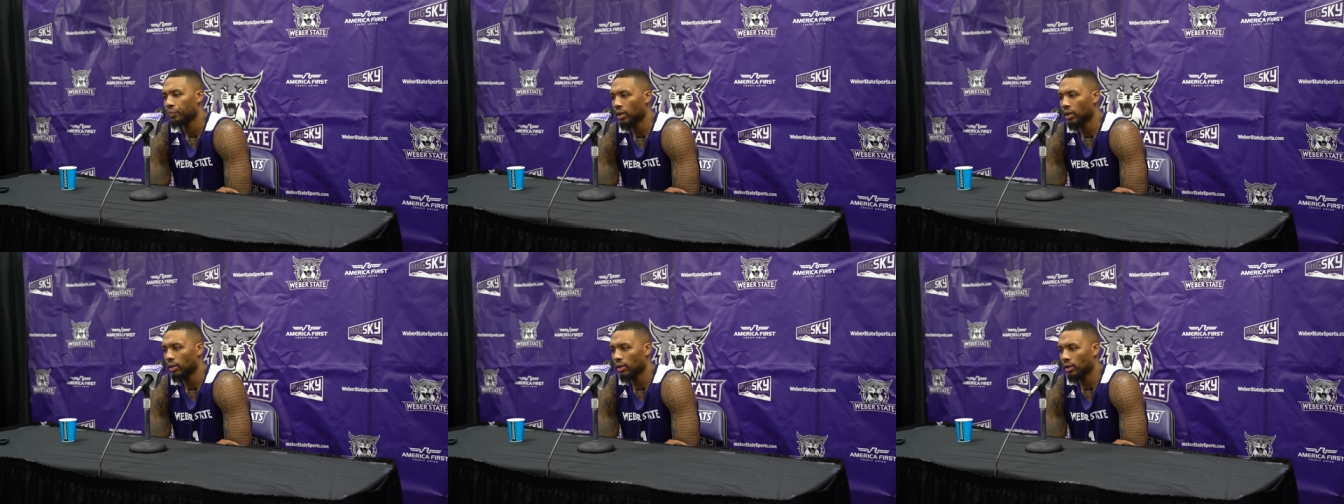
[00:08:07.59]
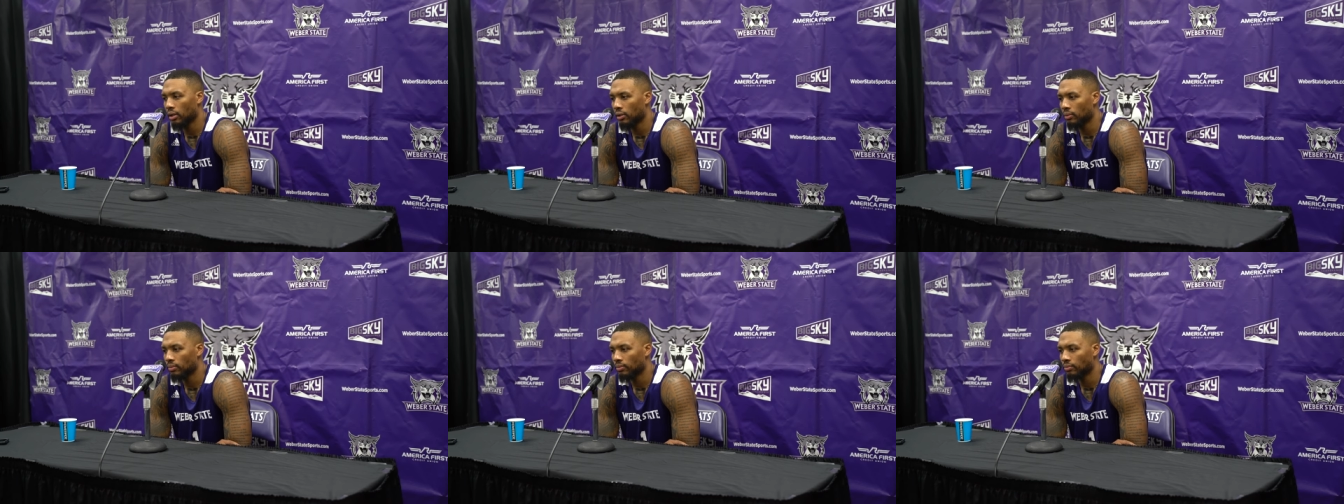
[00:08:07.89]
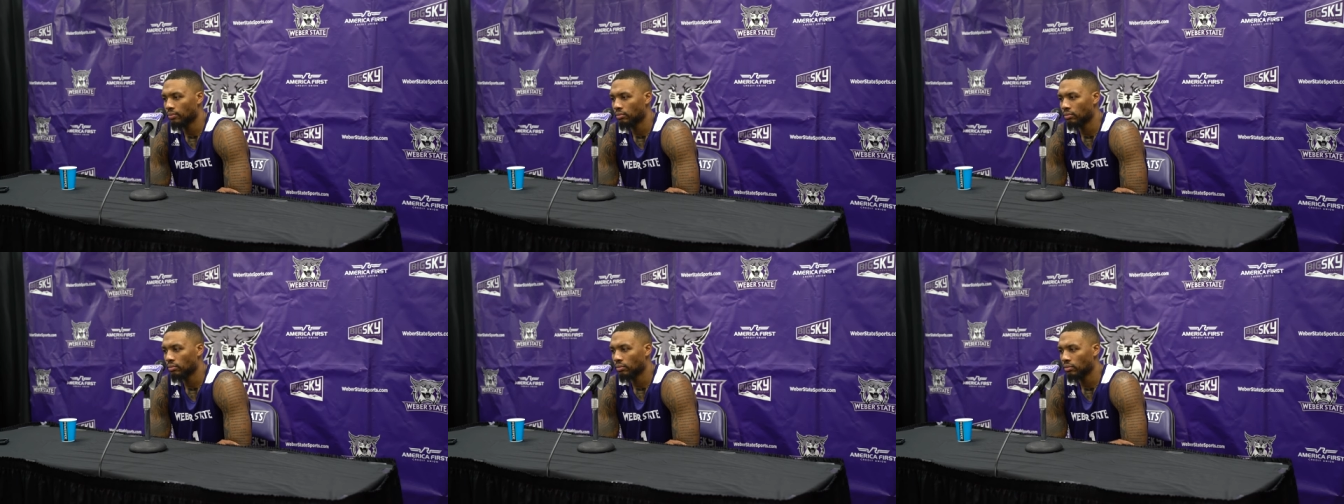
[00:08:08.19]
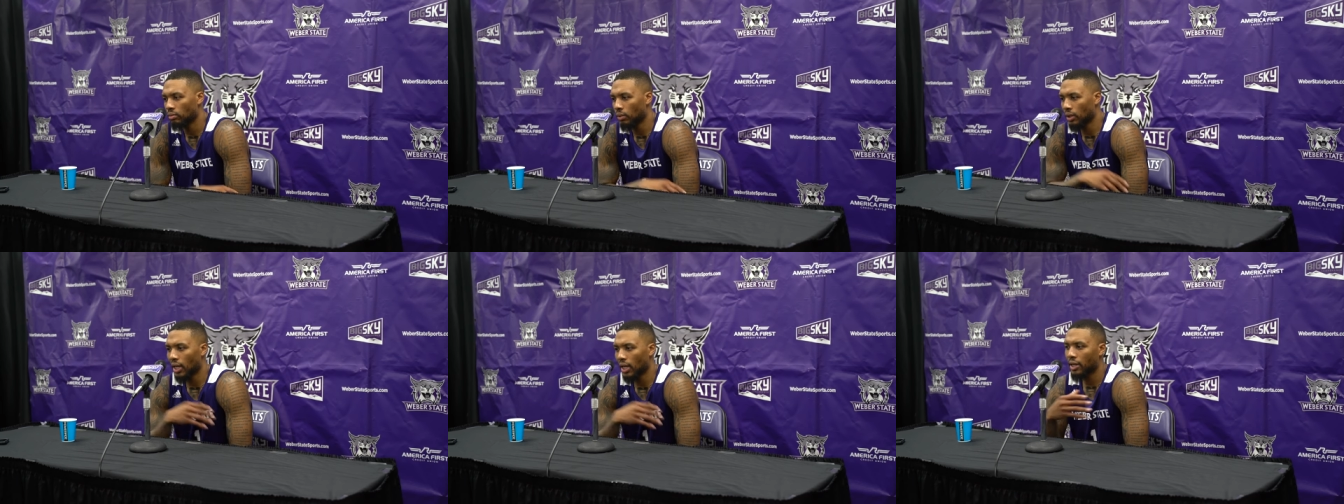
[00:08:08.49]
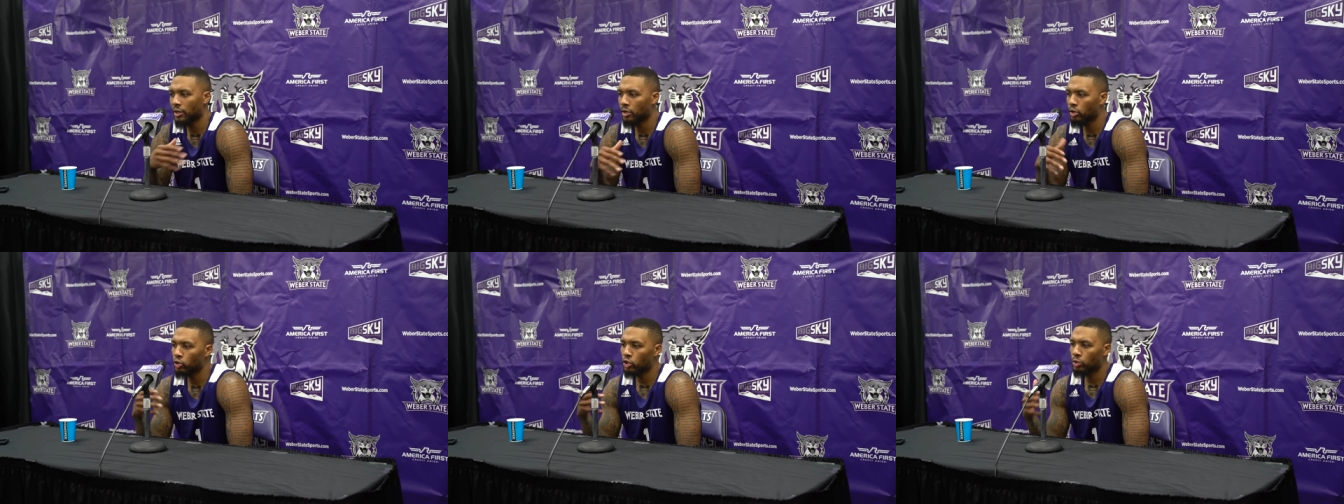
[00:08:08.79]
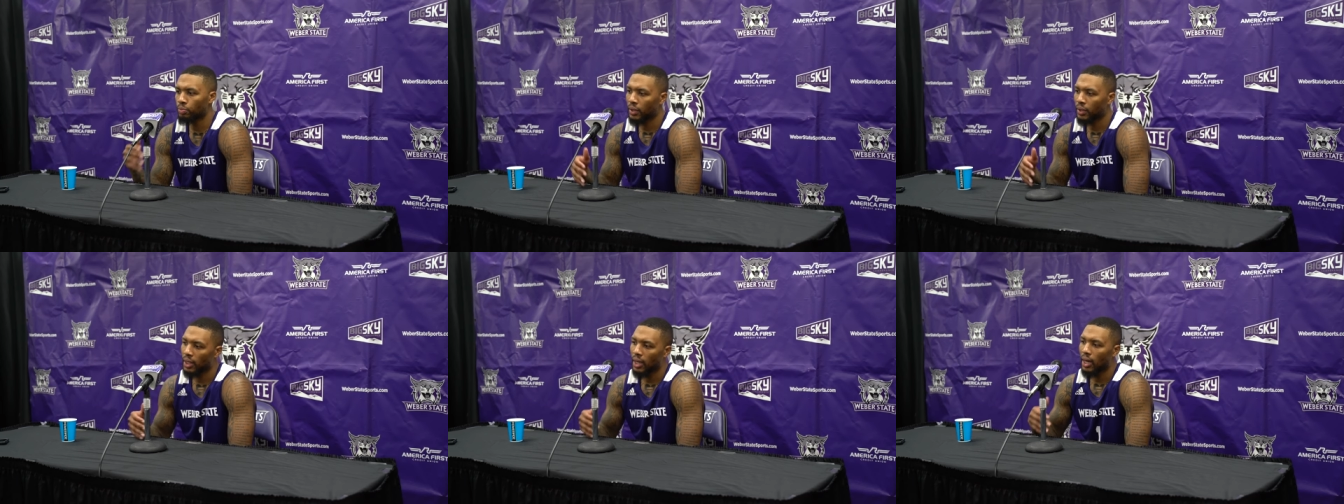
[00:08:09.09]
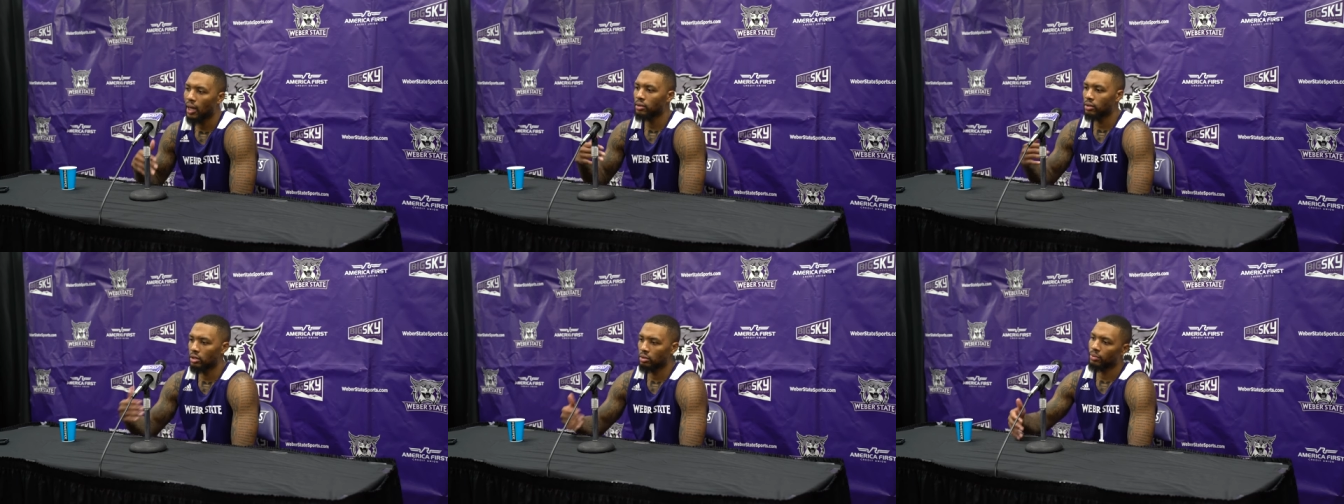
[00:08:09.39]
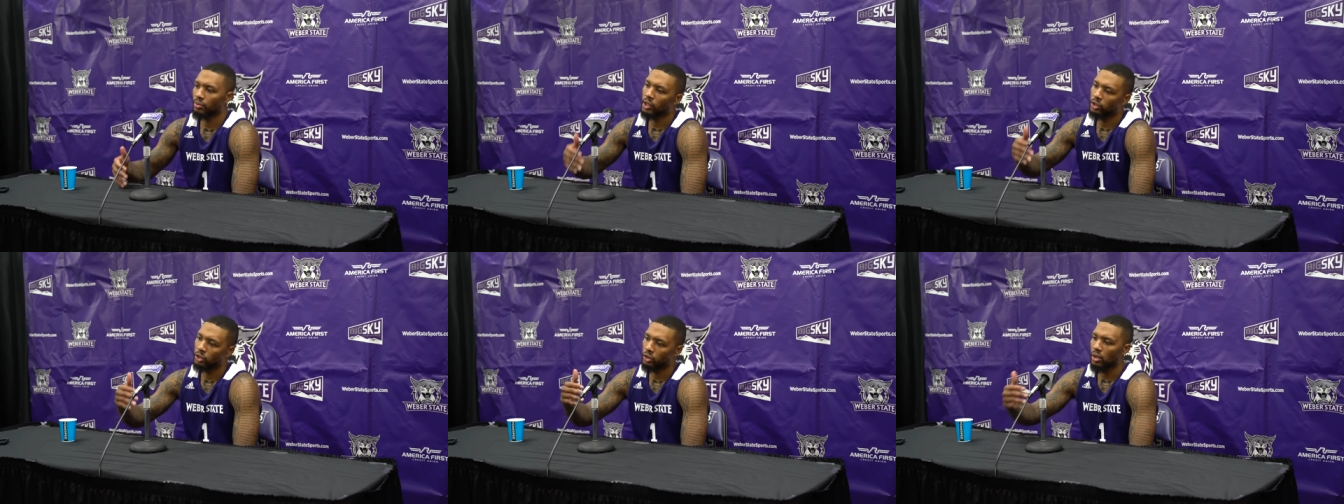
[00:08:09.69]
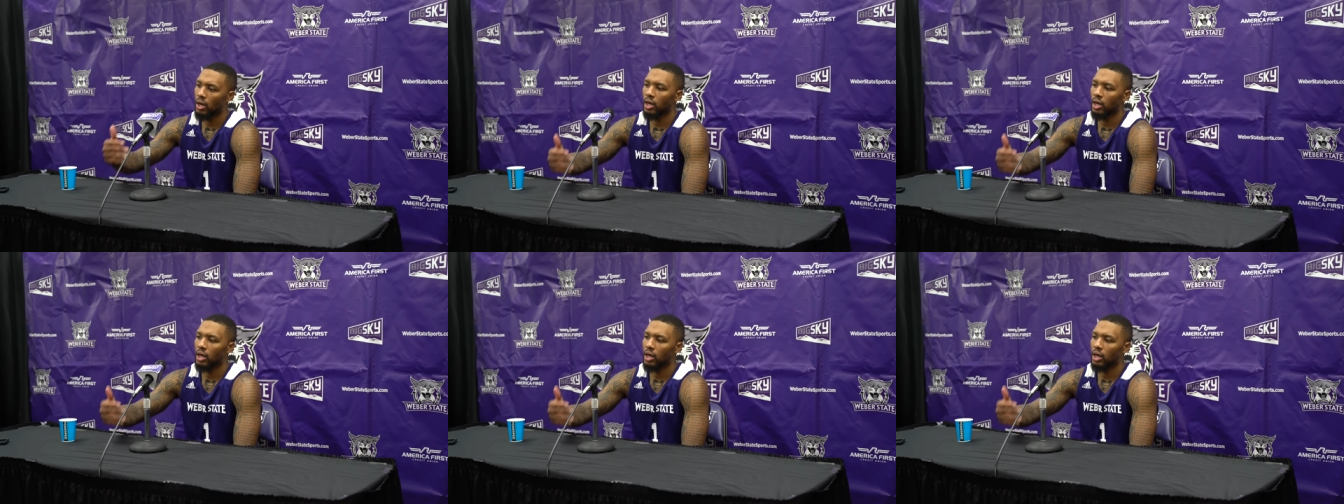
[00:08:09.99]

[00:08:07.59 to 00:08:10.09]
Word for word: um, when I do speak, I'll just make sure